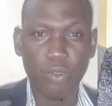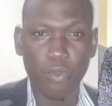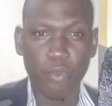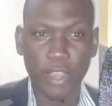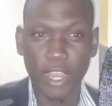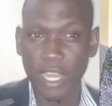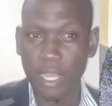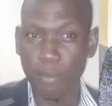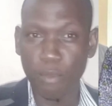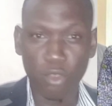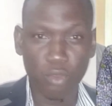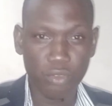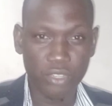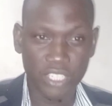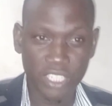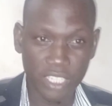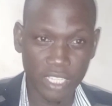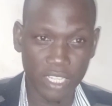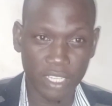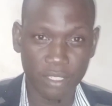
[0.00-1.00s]
Raila Amolo
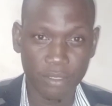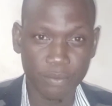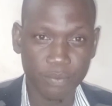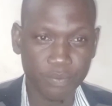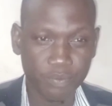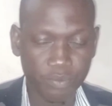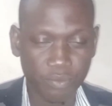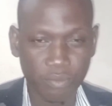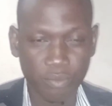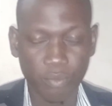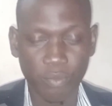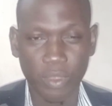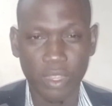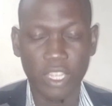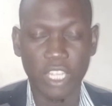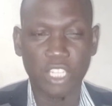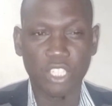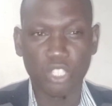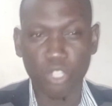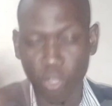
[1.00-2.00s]
Odinga.
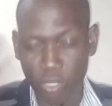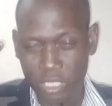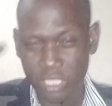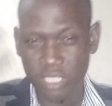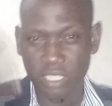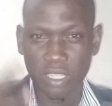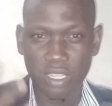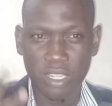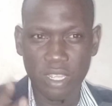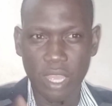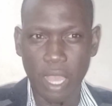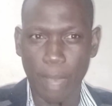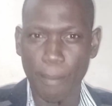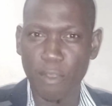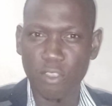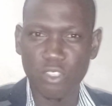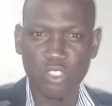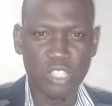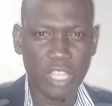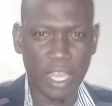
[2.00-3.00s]
They talked
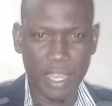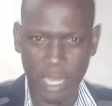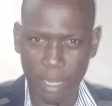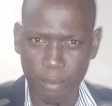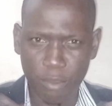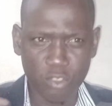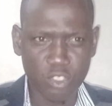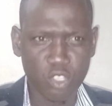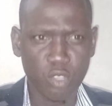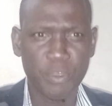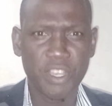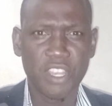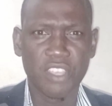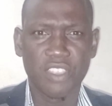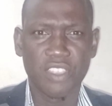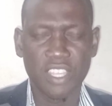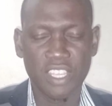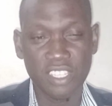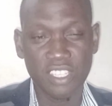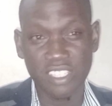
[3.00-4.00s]
about a number of so
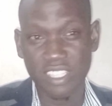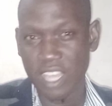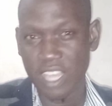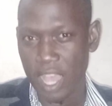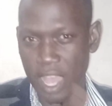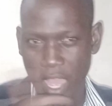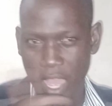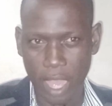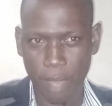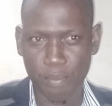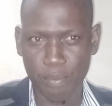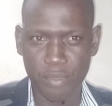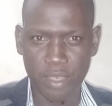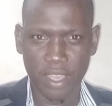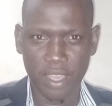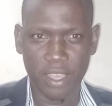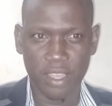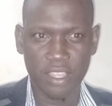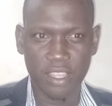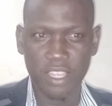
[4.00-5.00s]
many things up
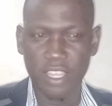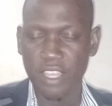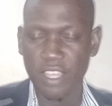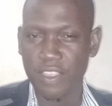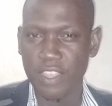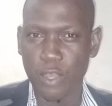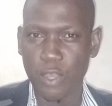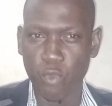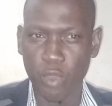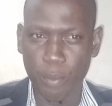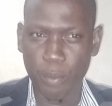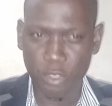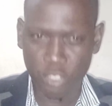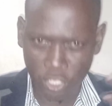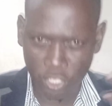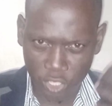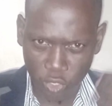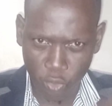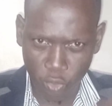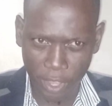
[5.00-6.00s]
there. Then when
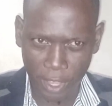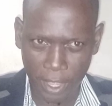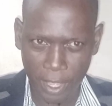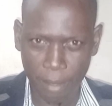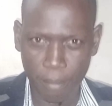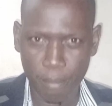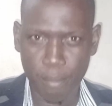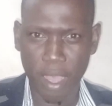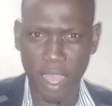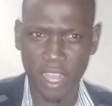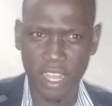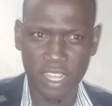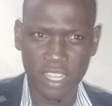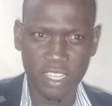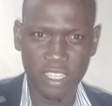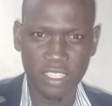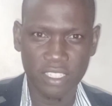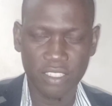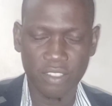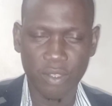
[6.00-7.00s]
Moses Kuria came back,
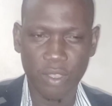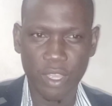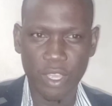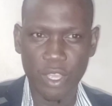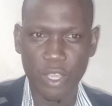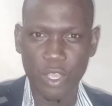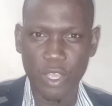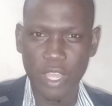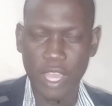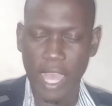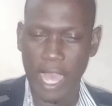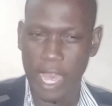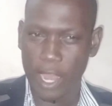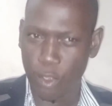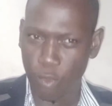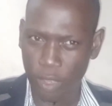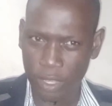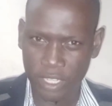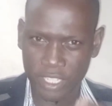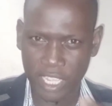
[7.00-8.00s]

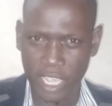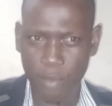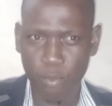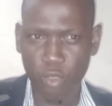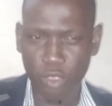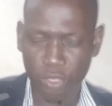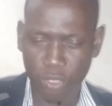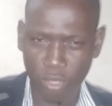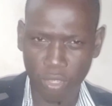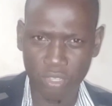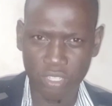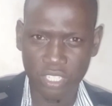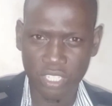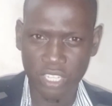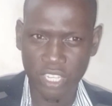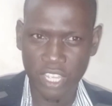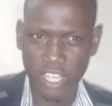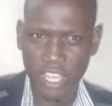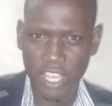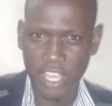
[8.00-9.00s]
at one time we thought
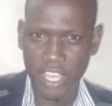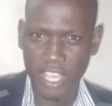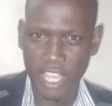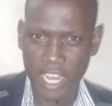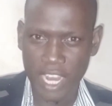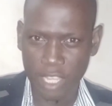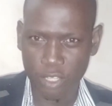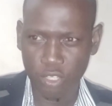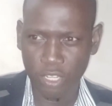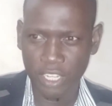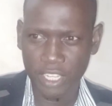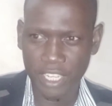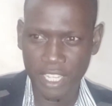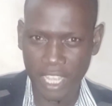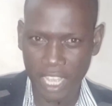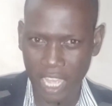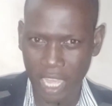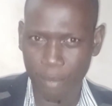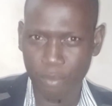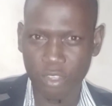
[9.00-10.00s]
he had actually
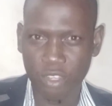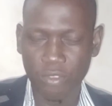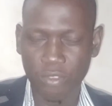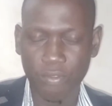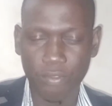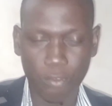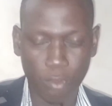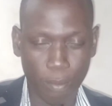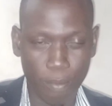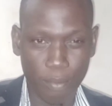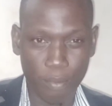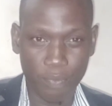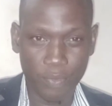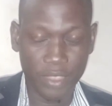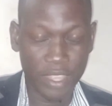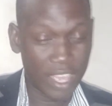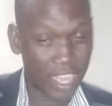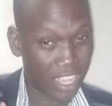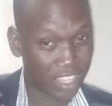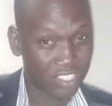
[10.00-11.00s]
decamped from
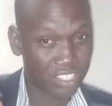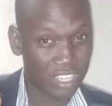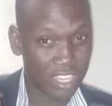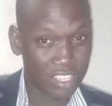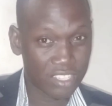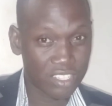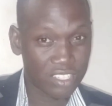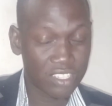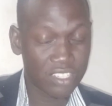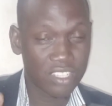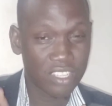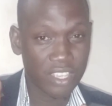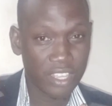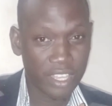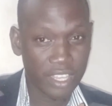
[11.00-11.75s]
the Hustlers